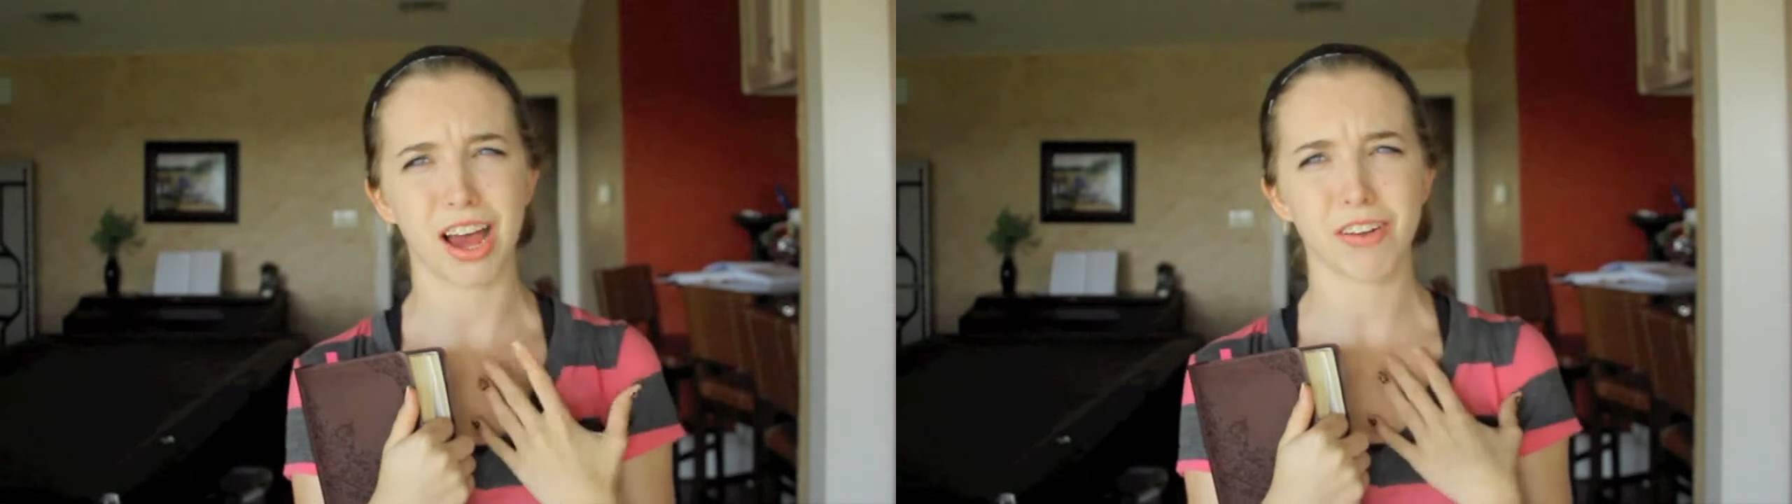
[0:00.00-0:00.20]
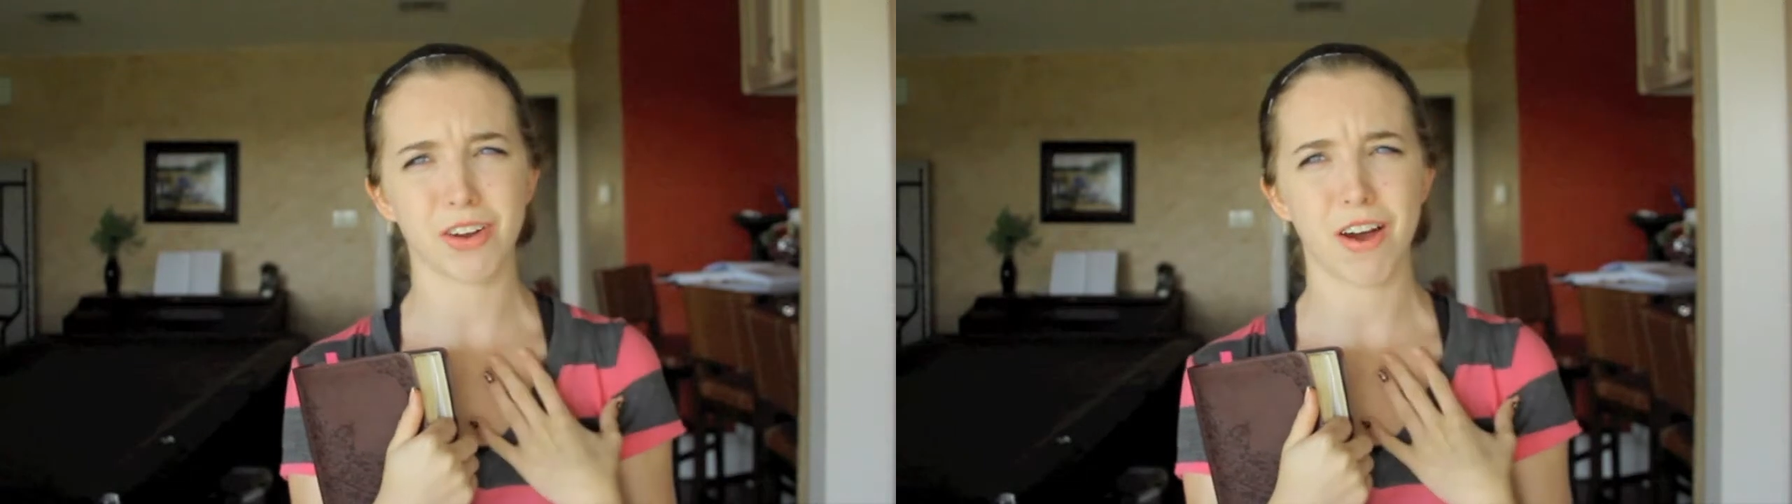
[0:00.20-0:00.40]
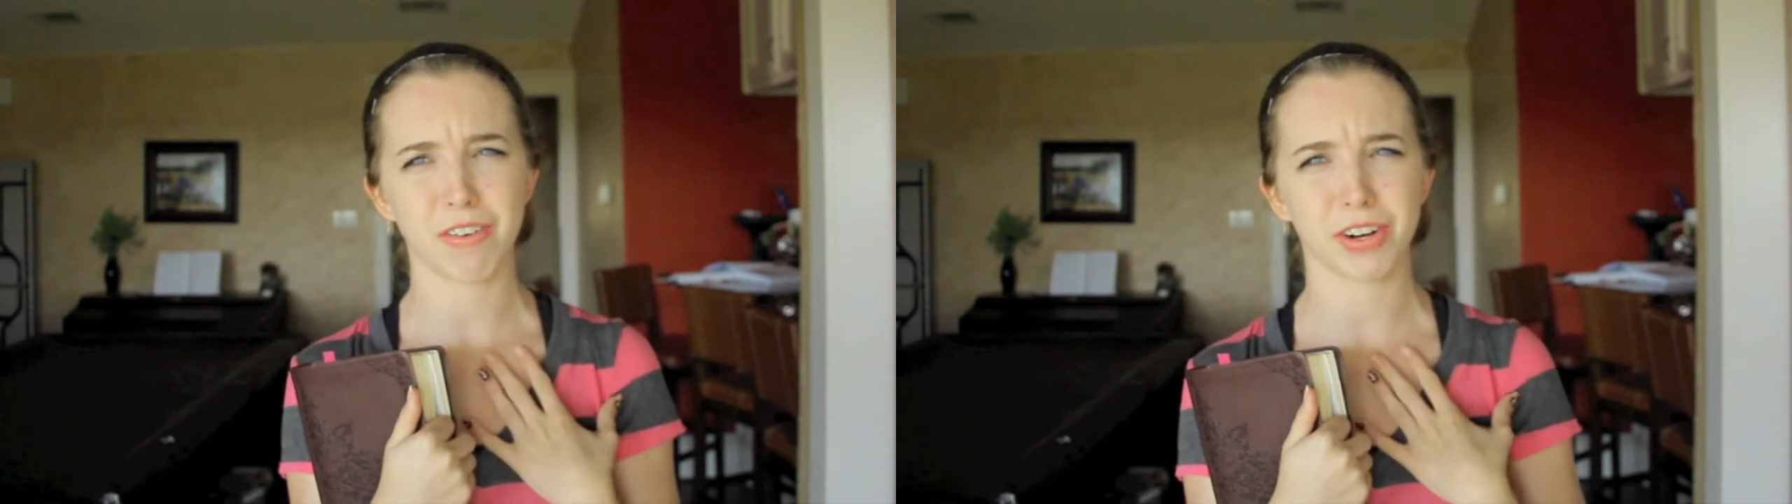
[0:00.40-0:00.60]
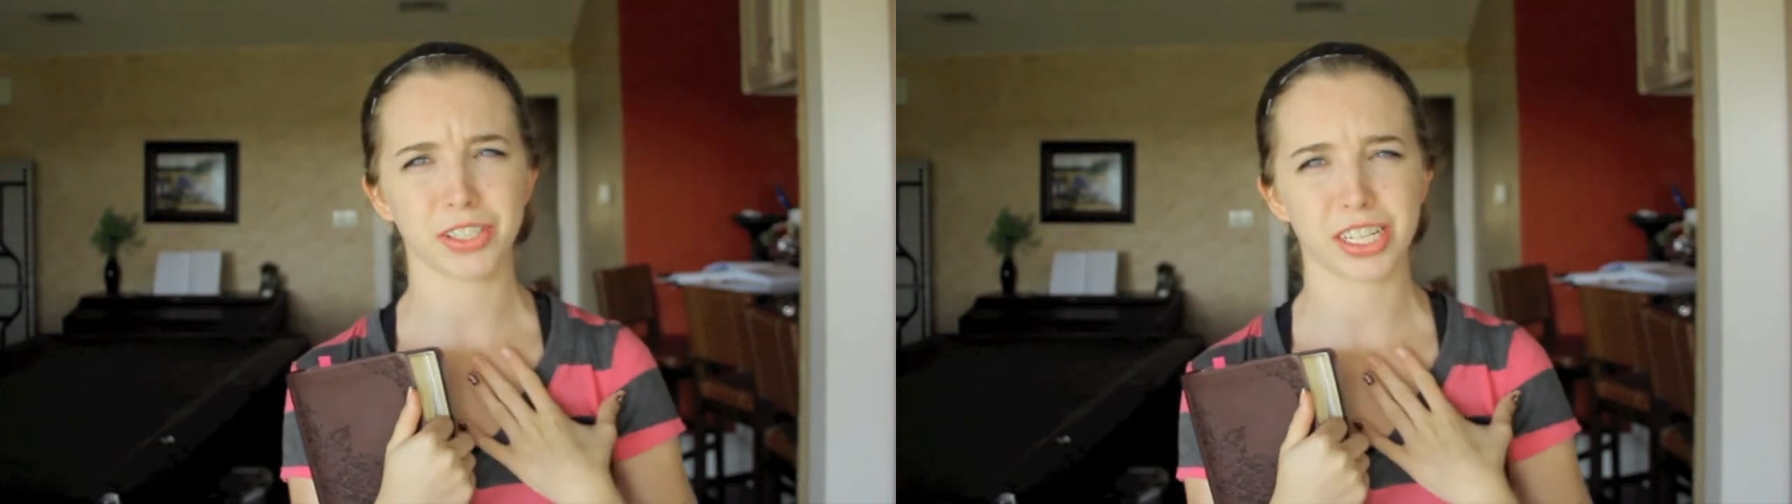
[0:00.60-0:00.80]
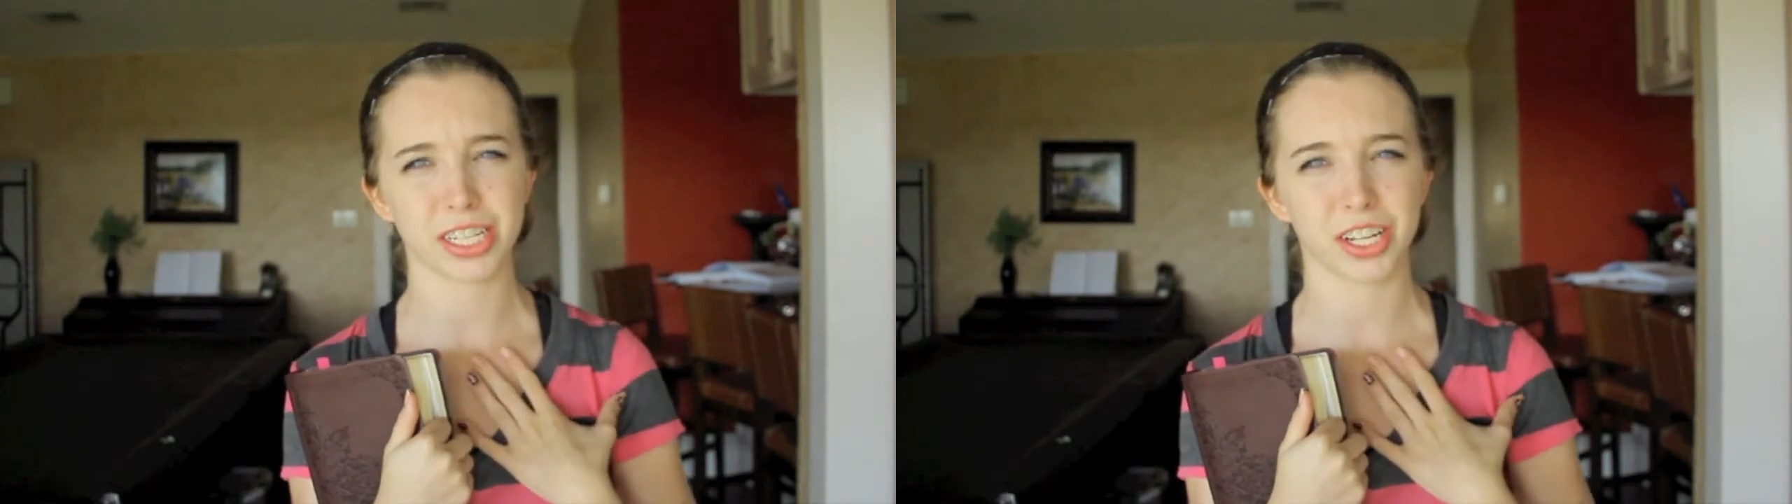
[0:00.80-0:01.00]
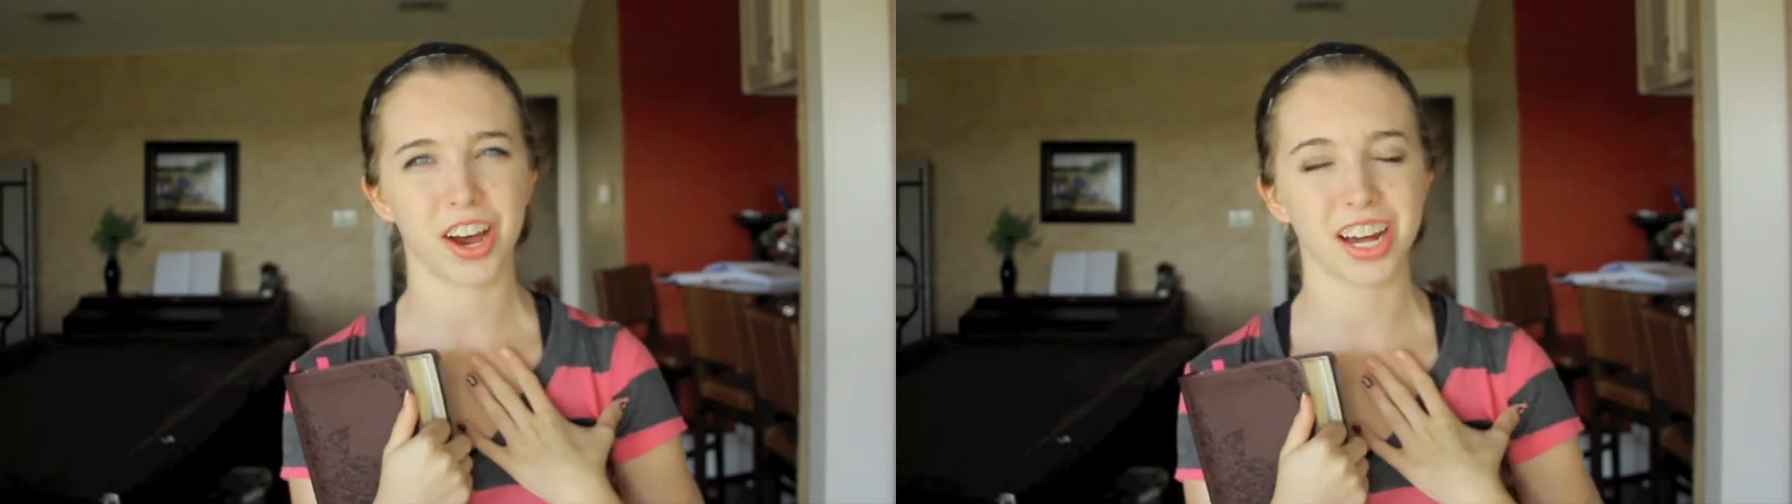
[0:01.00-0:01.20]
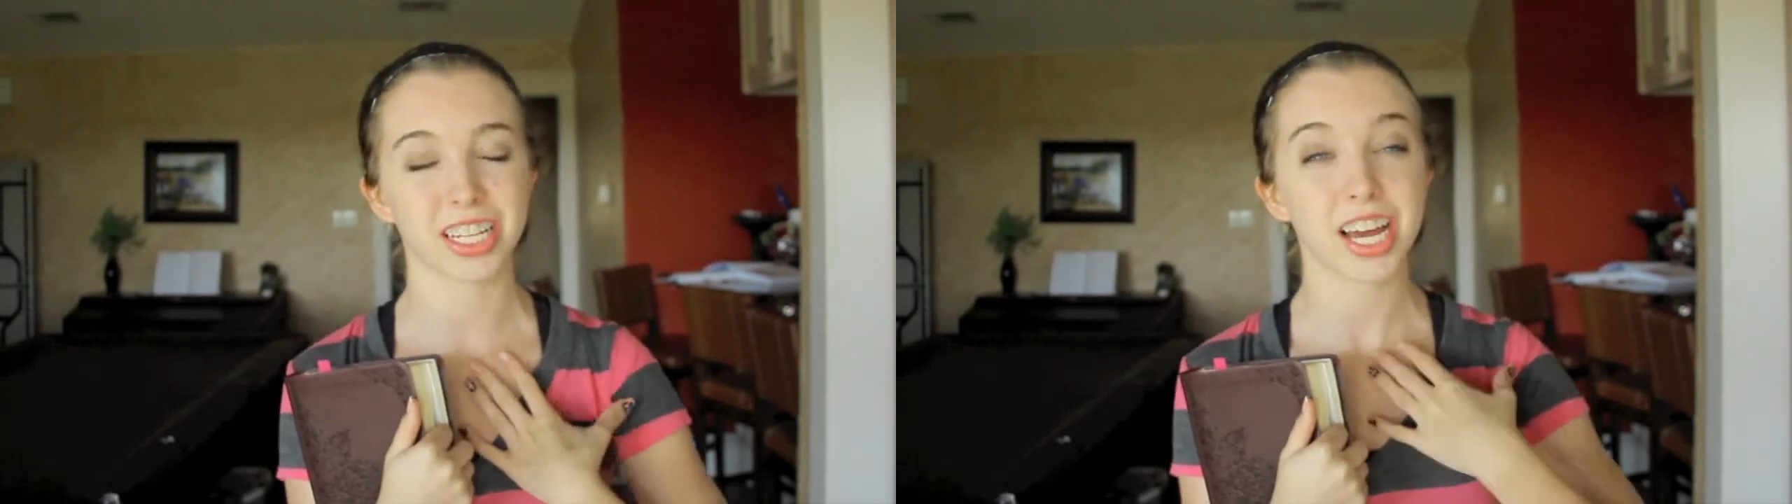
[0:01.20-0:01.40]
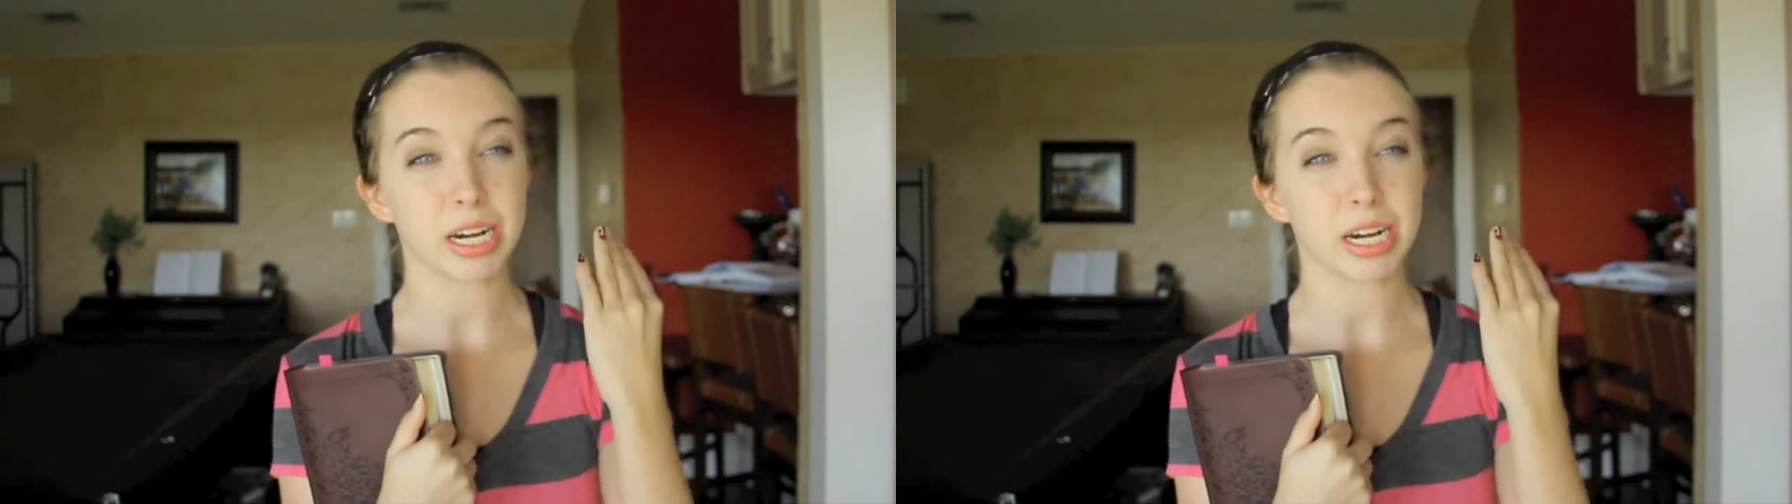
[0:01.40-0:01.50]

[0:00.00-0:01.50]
I know I've heard this a lot,